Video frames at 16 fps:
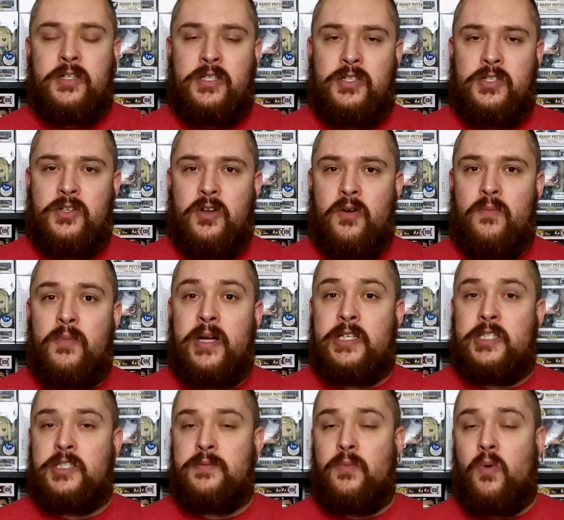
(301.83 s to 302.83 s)
still
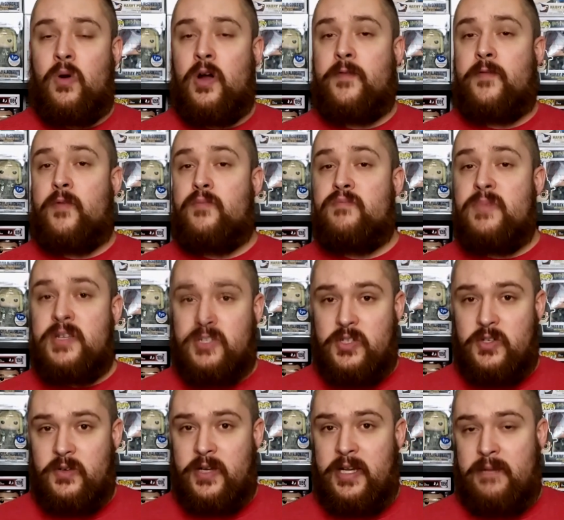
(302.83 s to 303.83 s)
much more of a
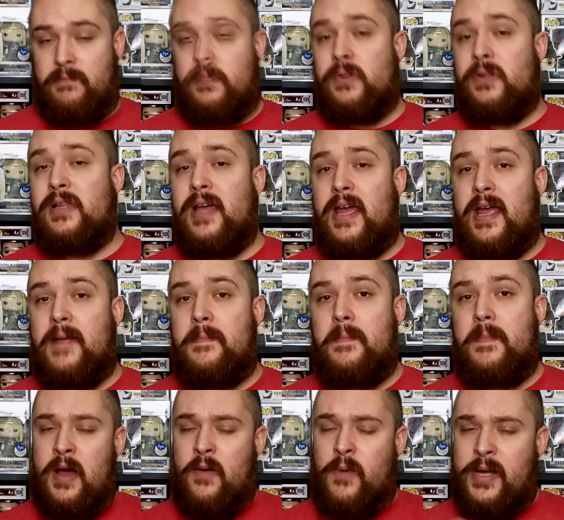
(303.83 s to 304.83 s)
mystery in play.
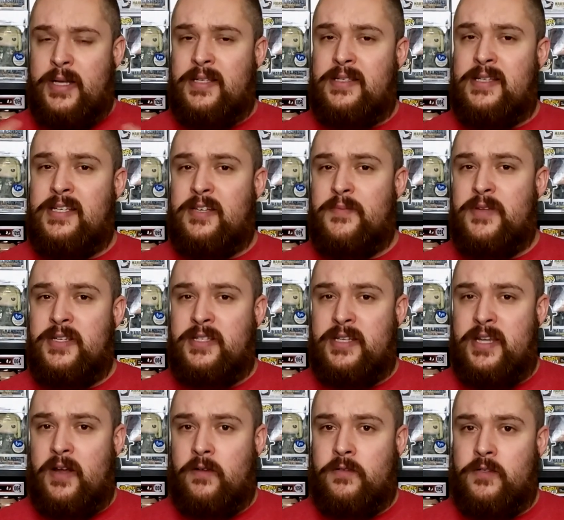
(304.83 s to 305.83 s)
I would like to see some of these
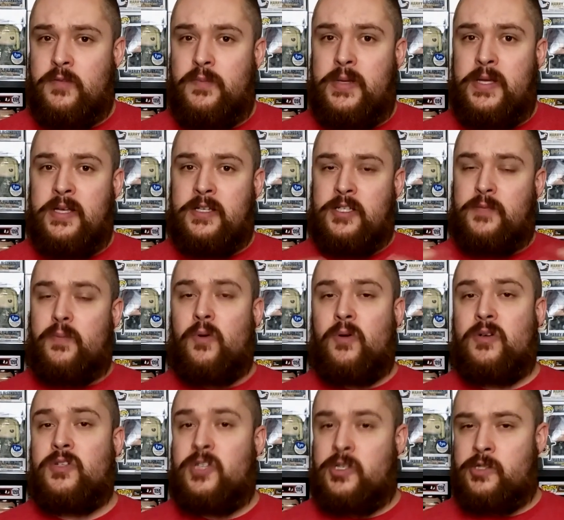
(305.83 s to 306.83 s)
characters be
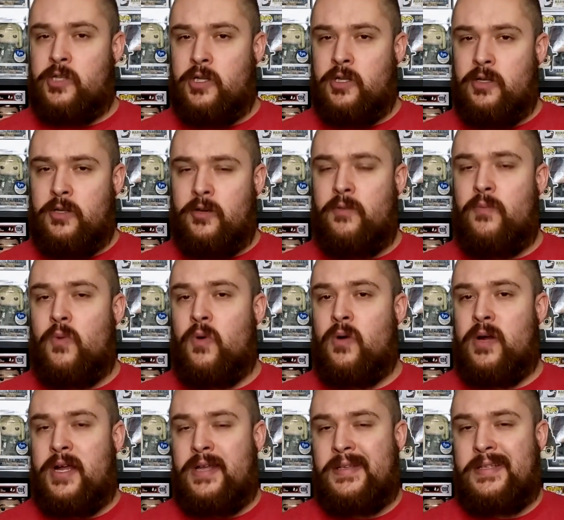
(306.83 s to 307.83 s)
explored just a little
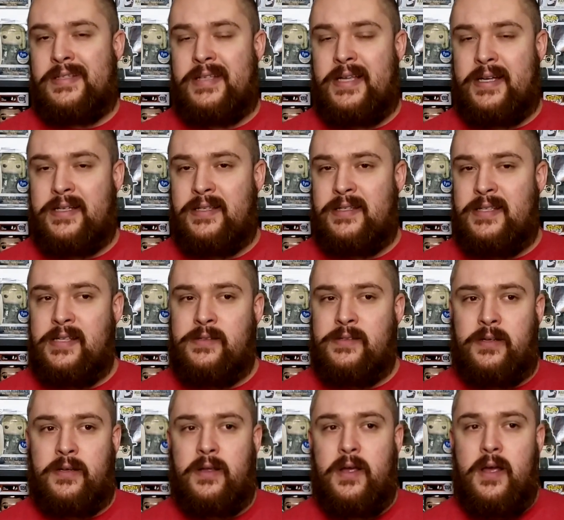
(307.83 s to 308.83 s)
more in the second
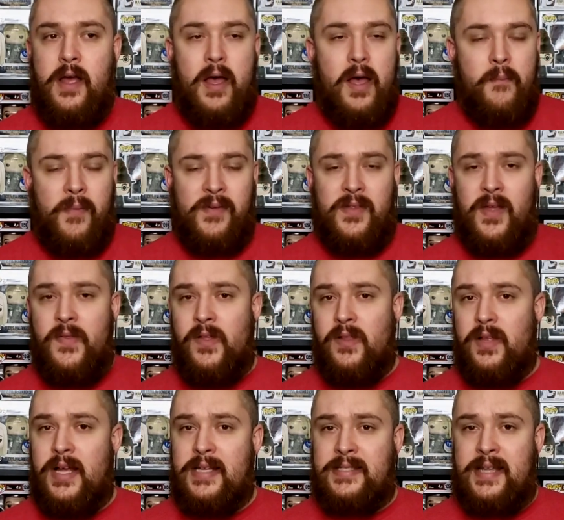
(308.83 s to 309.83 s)
season. But
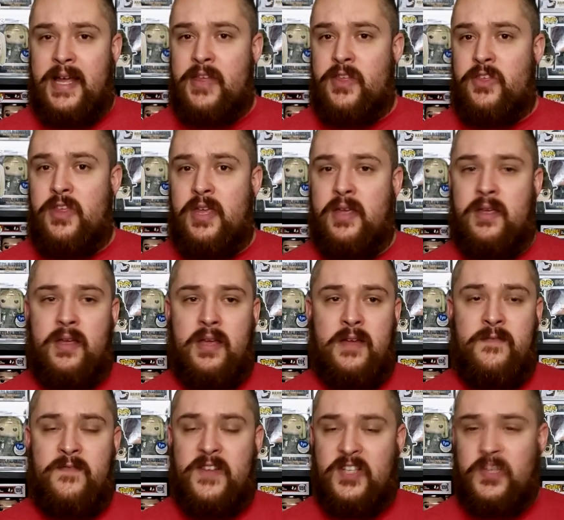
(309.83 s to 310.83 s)
nonetheless, I think
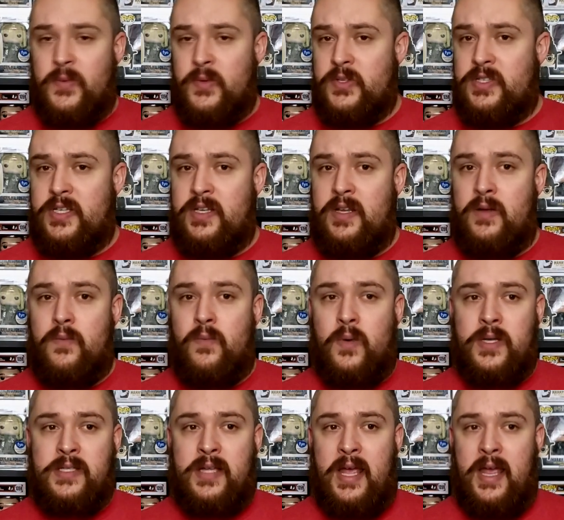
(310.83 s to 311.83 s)
Invisible City
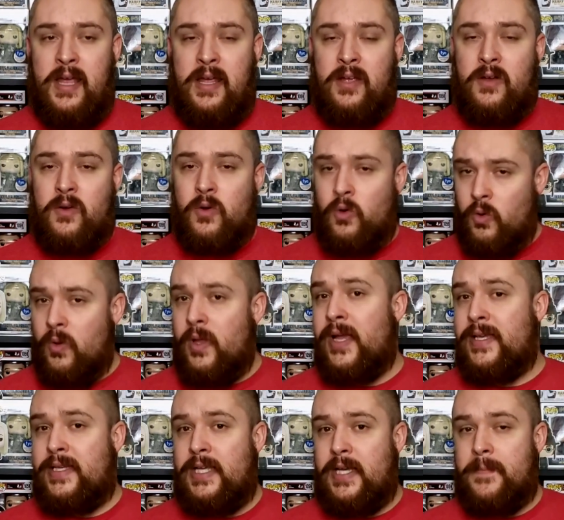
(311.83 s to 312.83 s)
was a cool
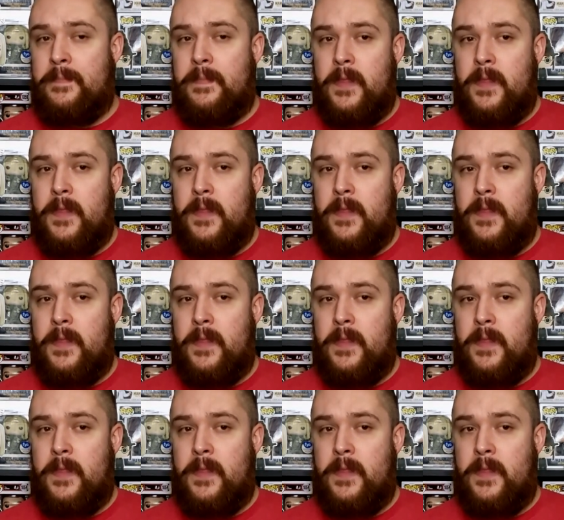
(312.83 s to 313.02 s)
idea,